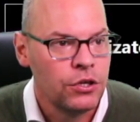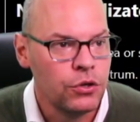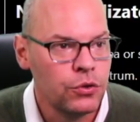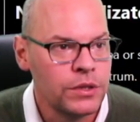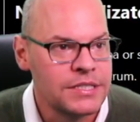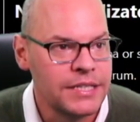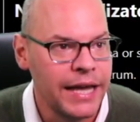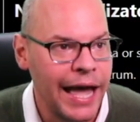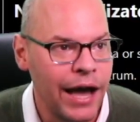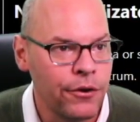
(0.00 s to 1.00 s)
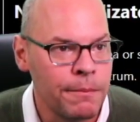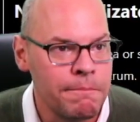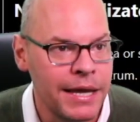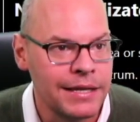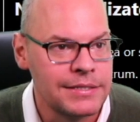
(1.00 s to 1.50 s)
you would see how to
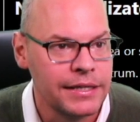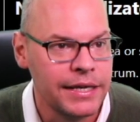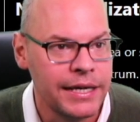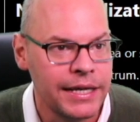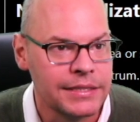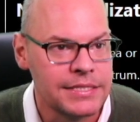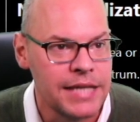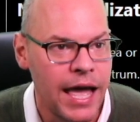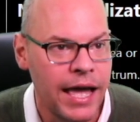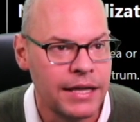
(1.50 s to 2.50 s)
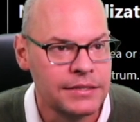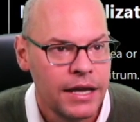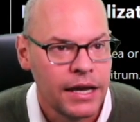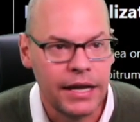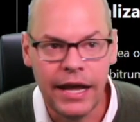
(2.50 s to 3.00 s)
mint. It
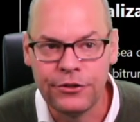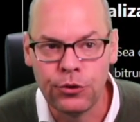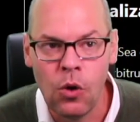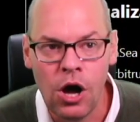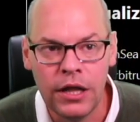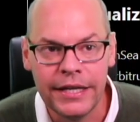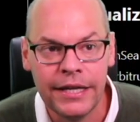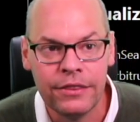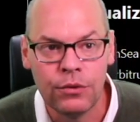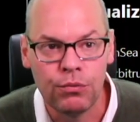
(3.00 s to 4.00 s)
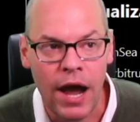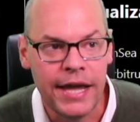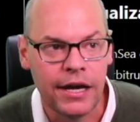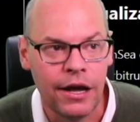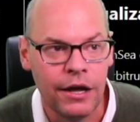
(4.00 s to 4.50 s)
says connect your wallet in the
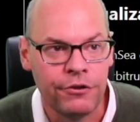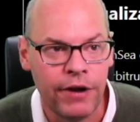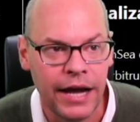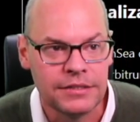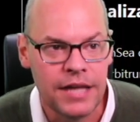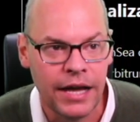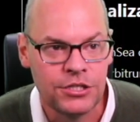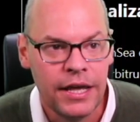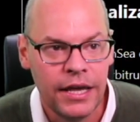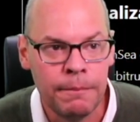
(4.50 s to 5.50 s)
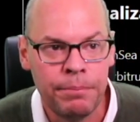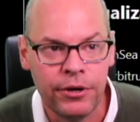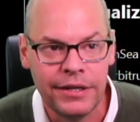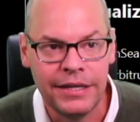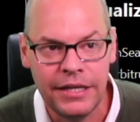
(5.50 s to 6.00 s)
right contract section,
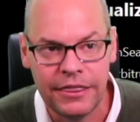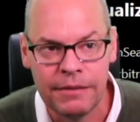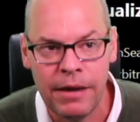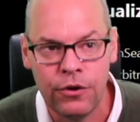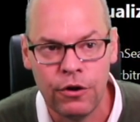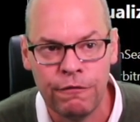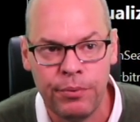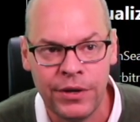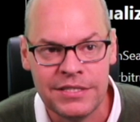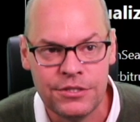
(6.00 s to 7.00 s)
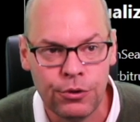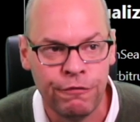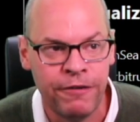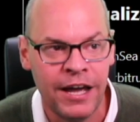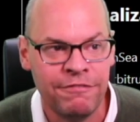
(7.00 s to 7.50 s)
input an ETH amount of
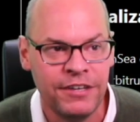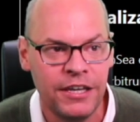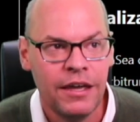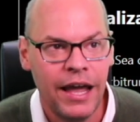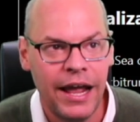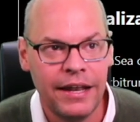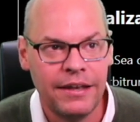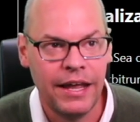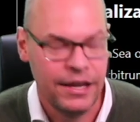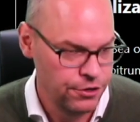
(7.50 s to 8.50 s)
0.05 ETH and